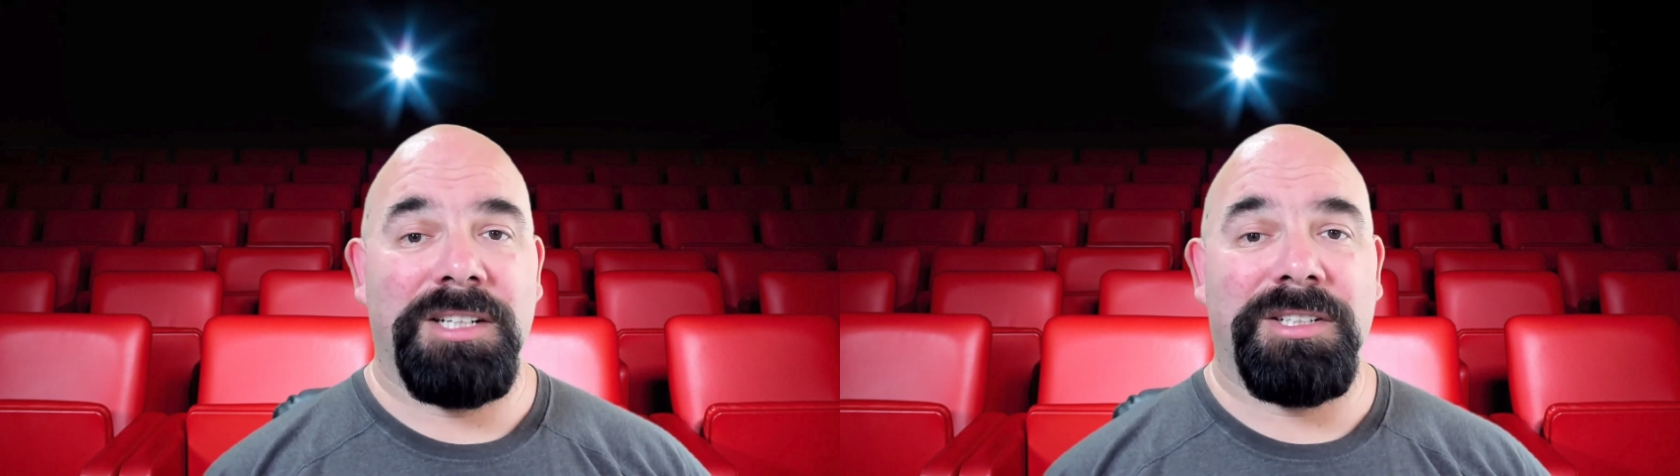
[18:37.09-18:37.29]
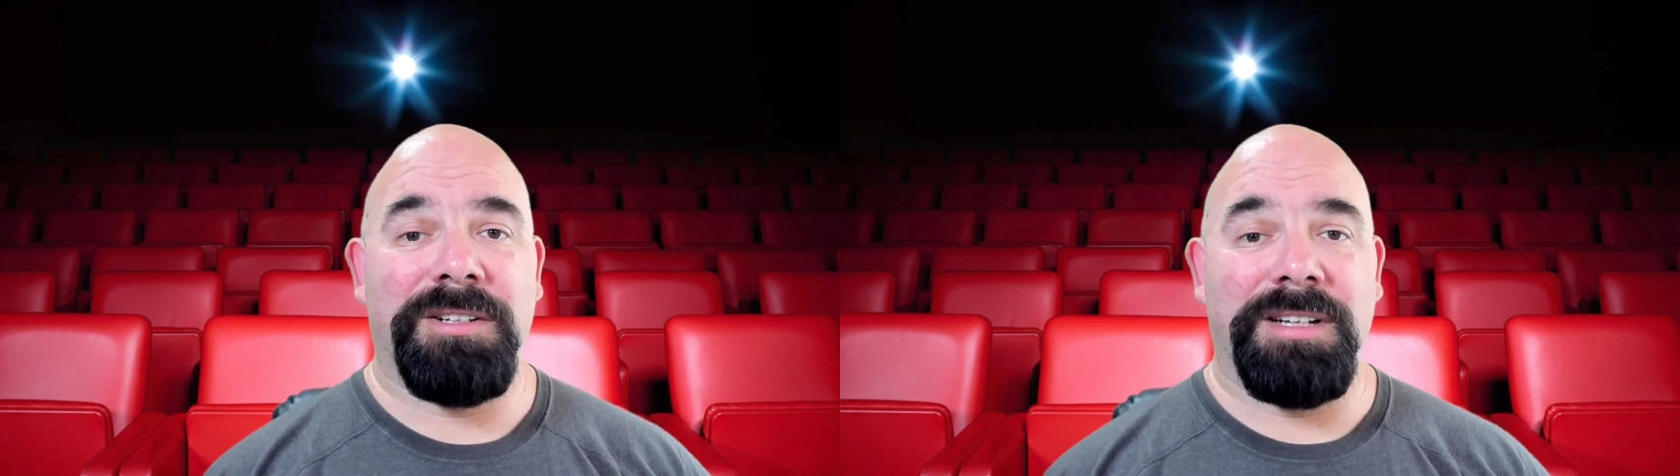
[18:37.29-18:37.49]

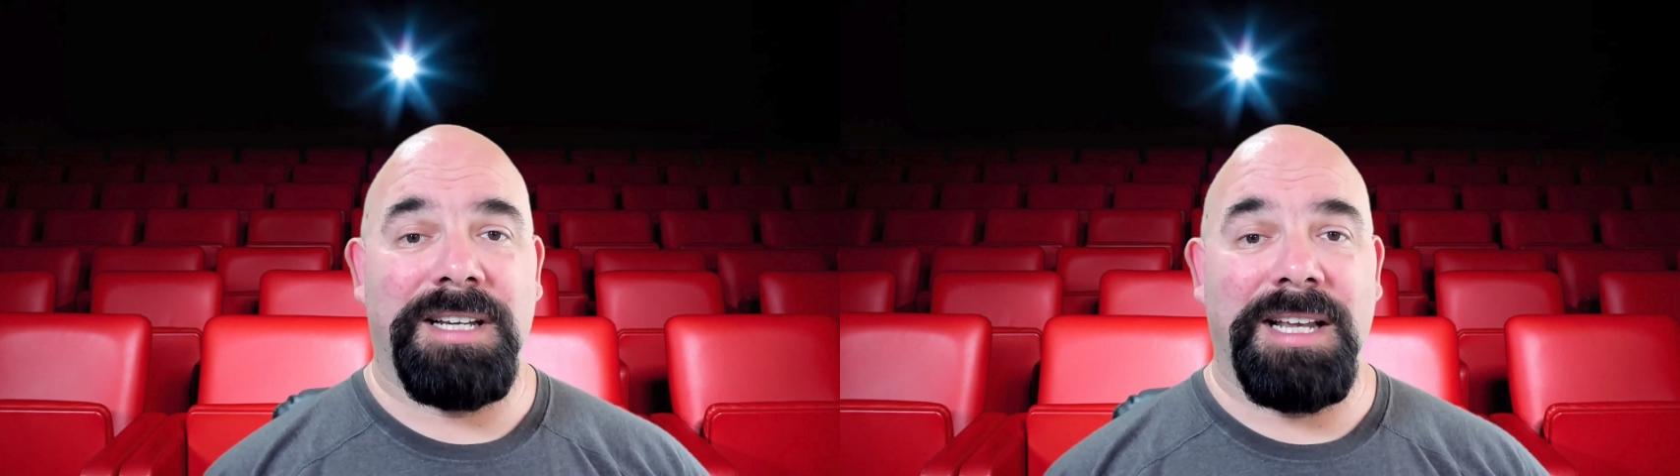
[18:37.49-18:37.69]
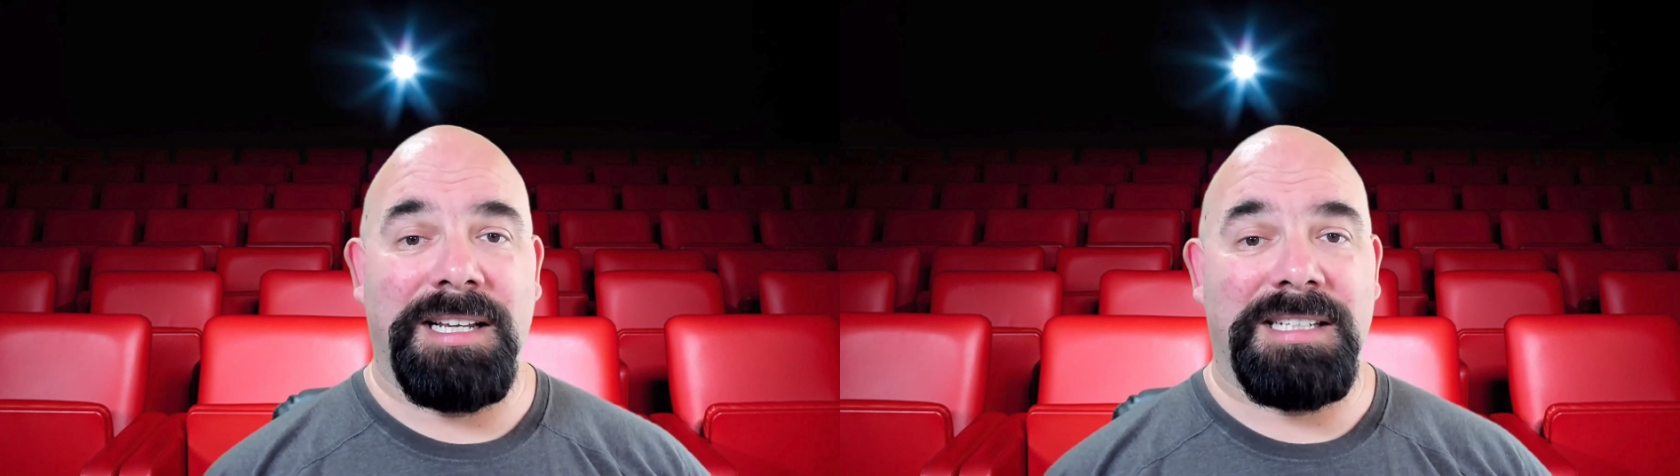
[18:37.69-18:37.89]
She
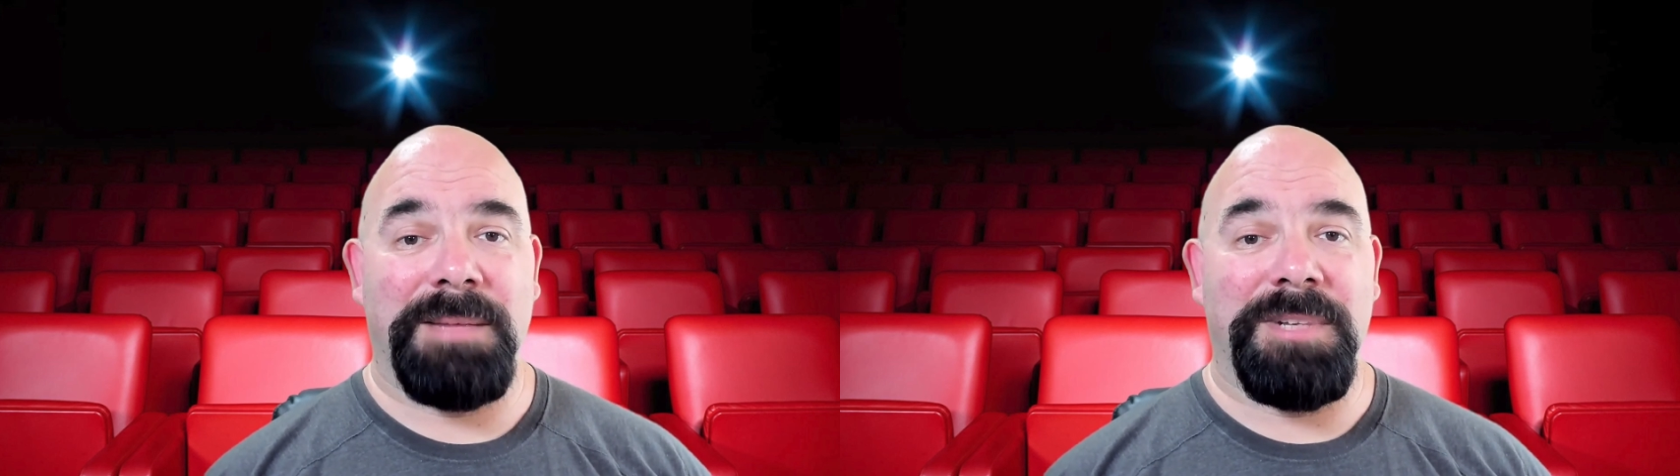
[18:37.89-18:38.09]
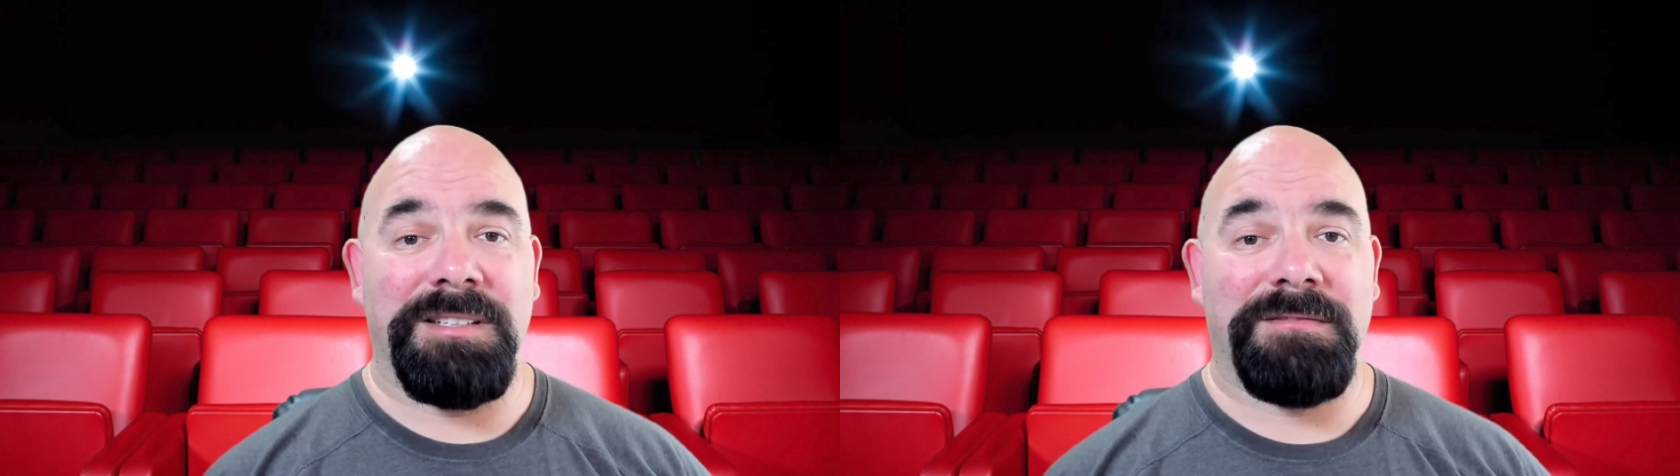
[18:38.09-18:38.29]
couldn't get
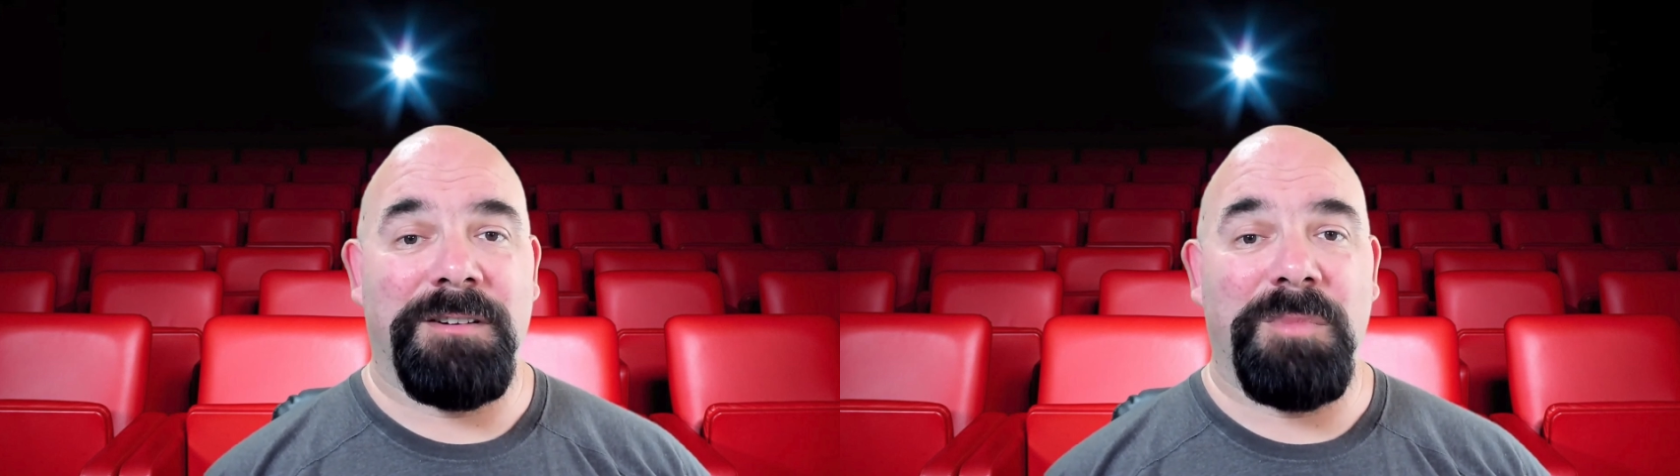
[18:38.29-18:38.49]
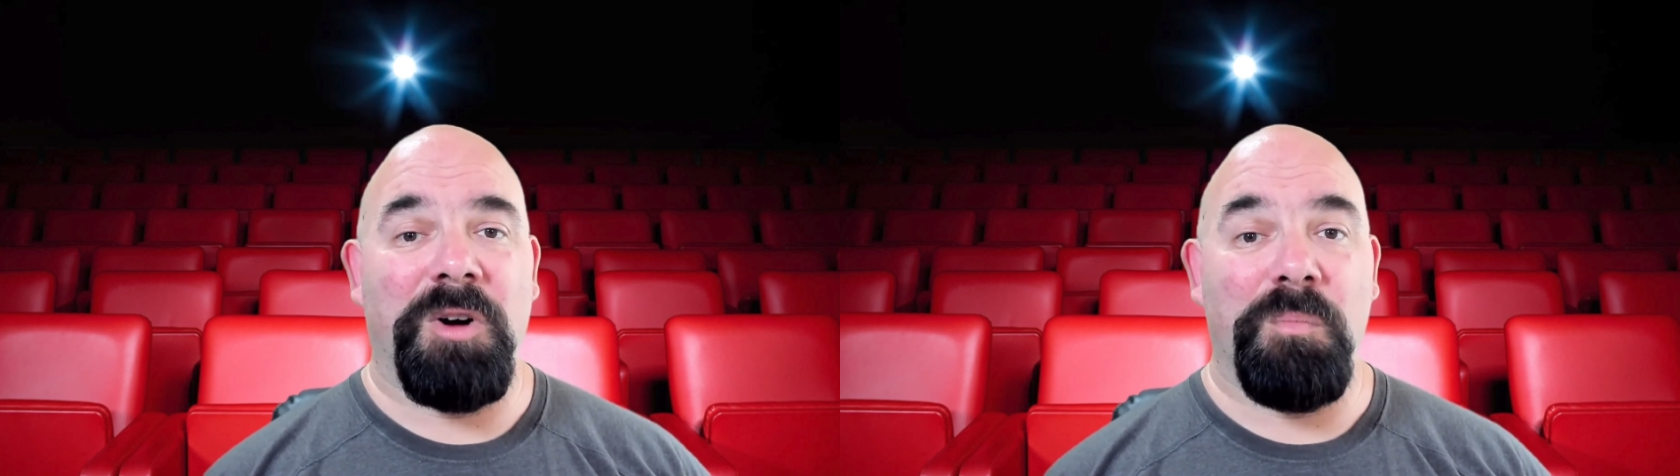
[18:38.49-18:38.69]
acceptance
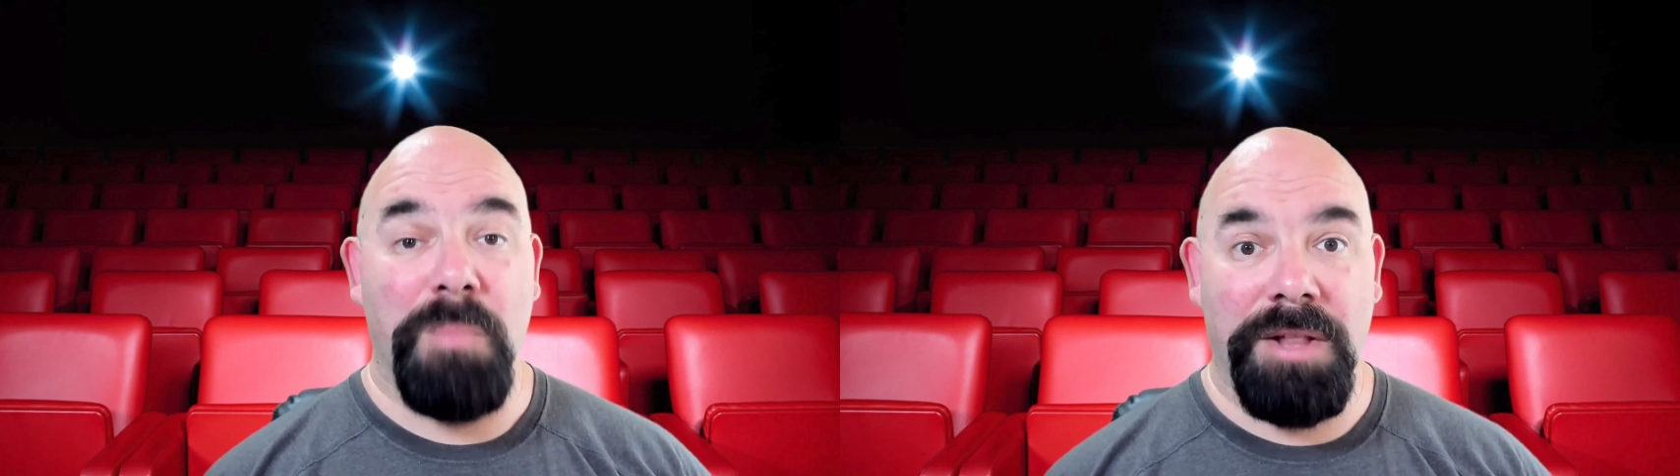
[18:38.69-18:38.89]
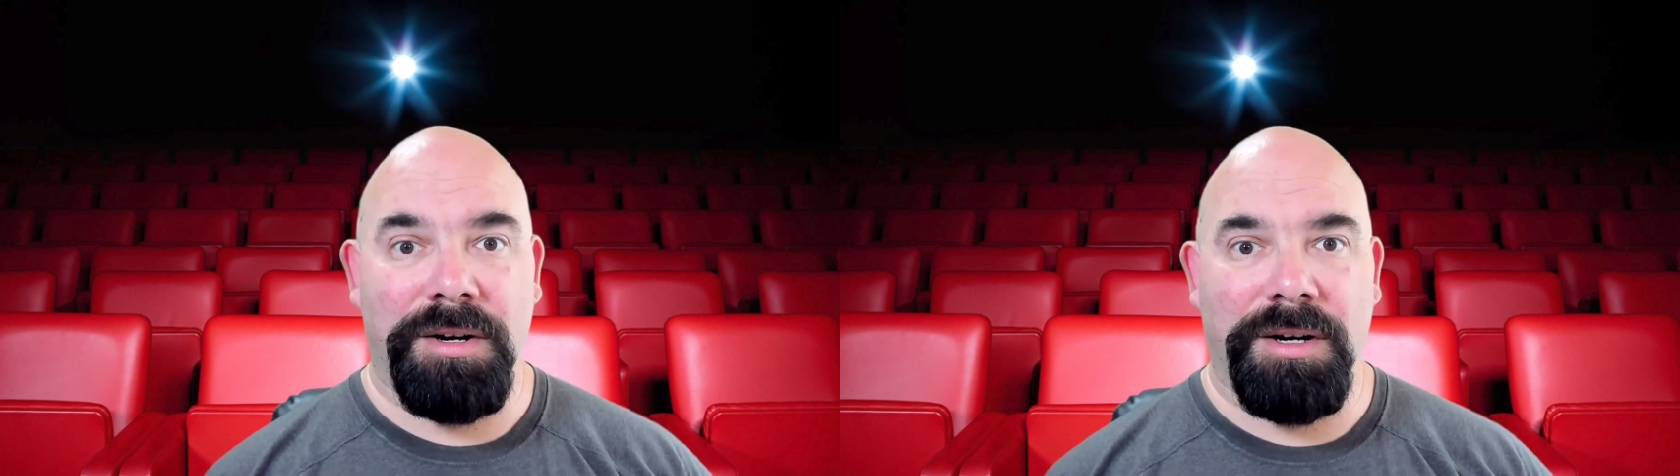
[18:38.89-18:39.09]
from her
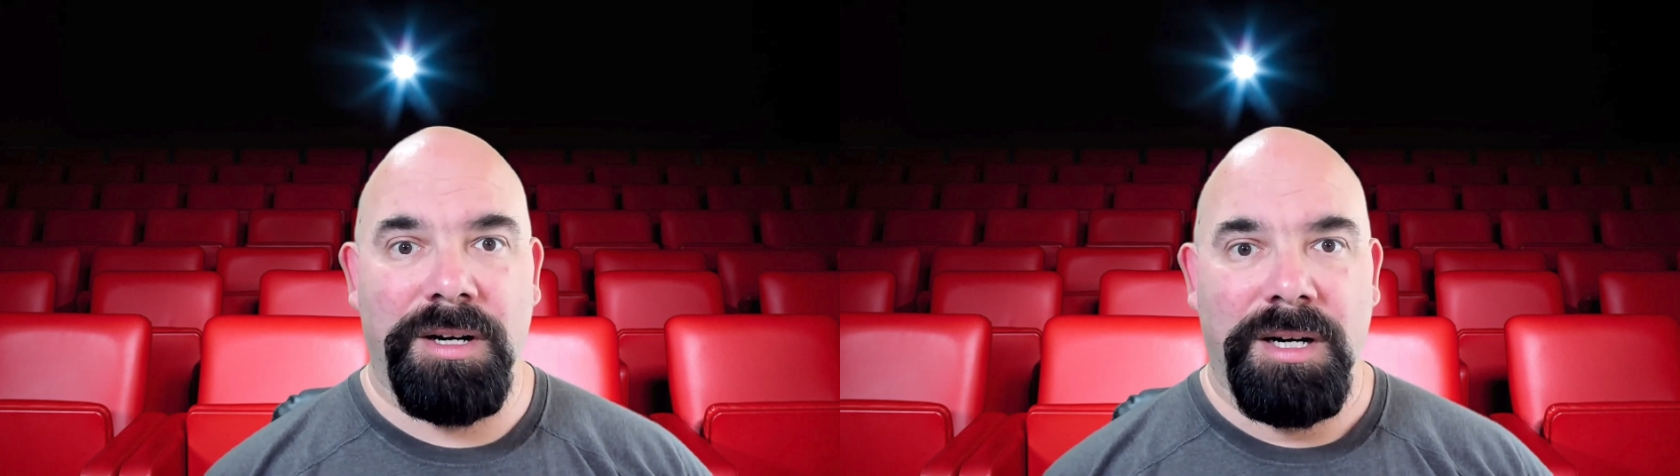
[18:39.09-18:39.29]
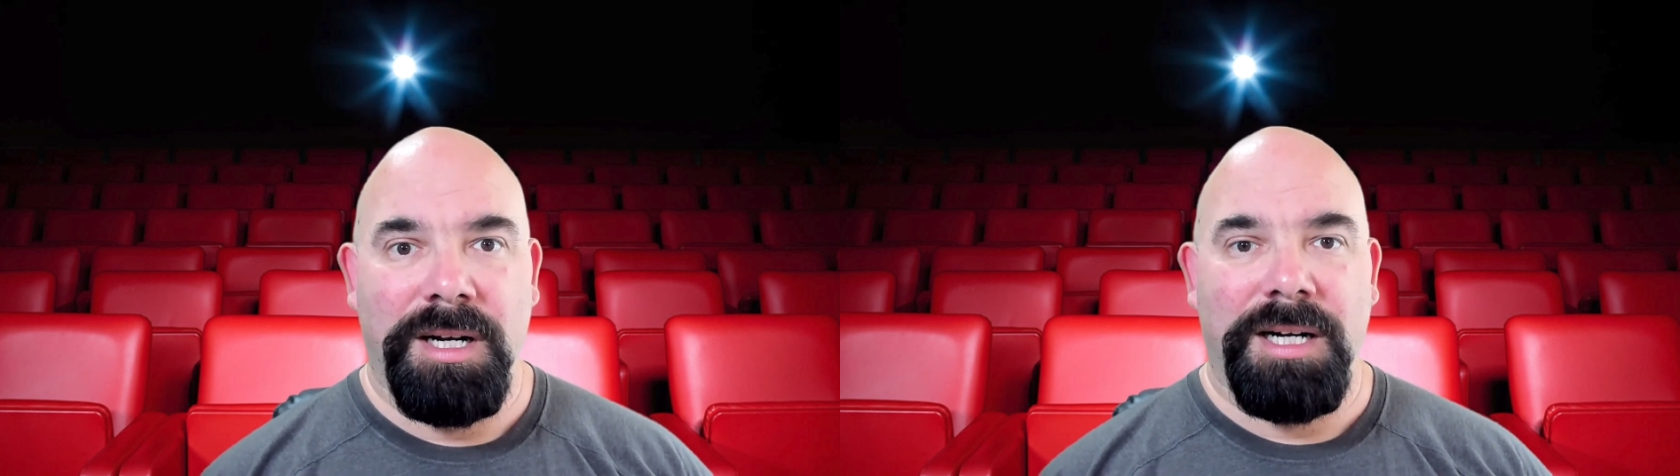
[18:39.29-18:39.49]
mother,